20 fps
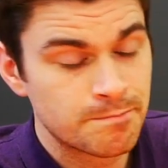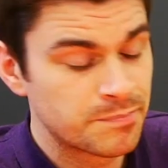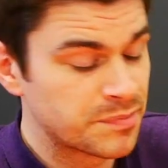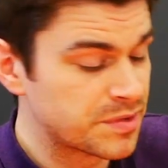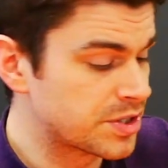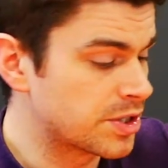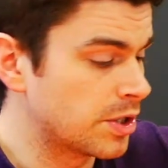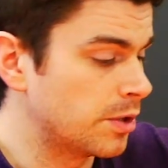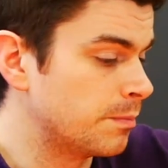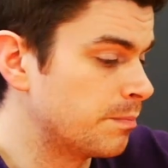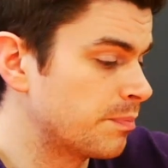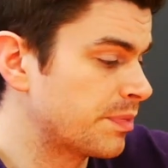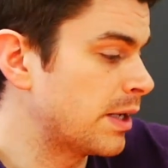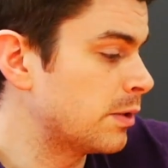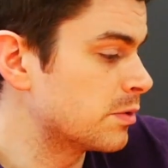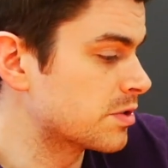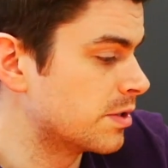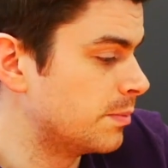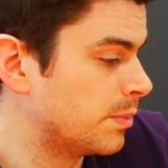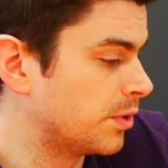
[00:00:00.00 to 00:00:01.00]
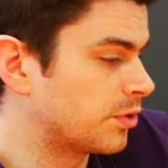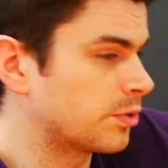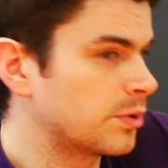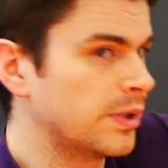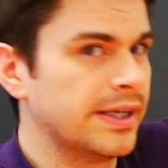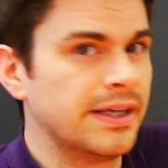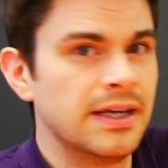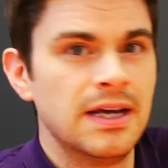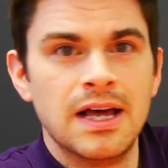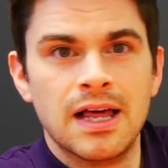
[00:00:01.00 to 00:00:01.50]
So that was number
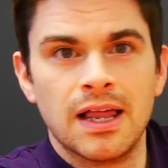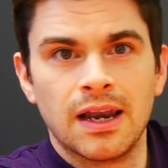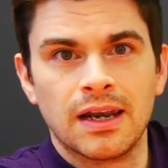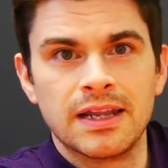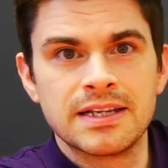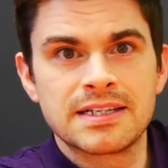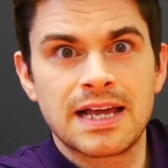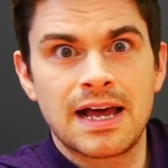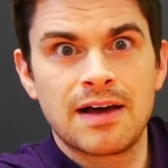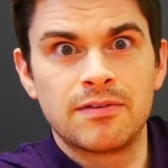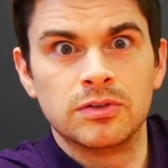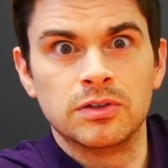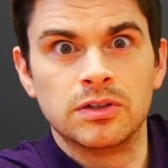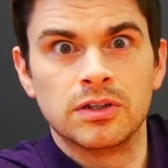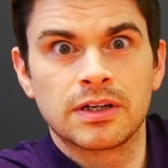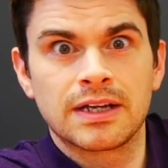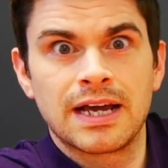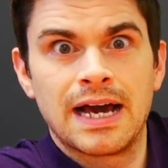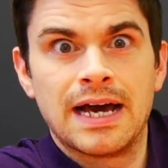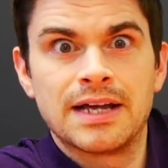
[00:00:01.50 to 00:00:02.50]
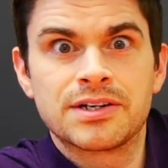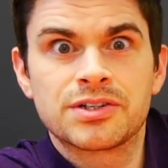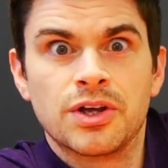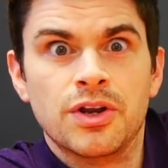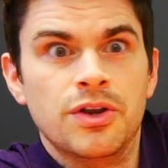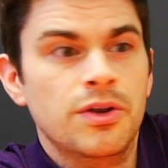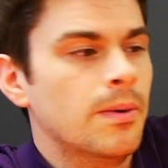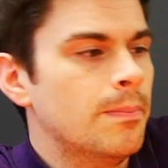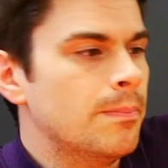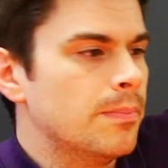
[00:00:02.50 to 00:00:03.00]
three. Let's have a look at
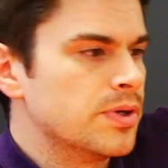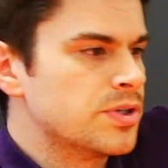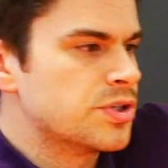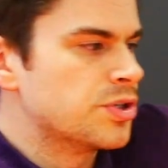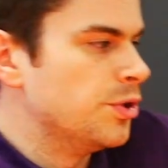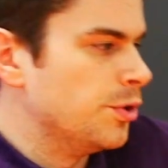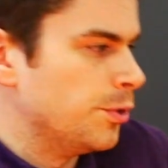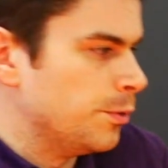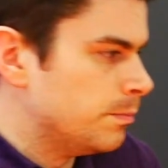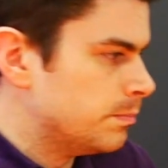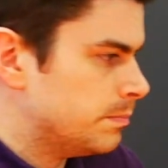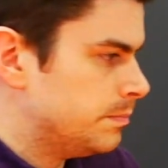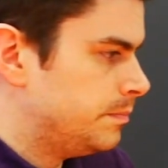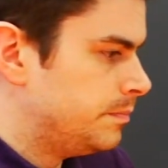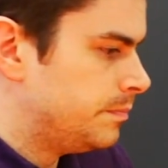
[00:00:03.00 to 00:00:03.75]
number two.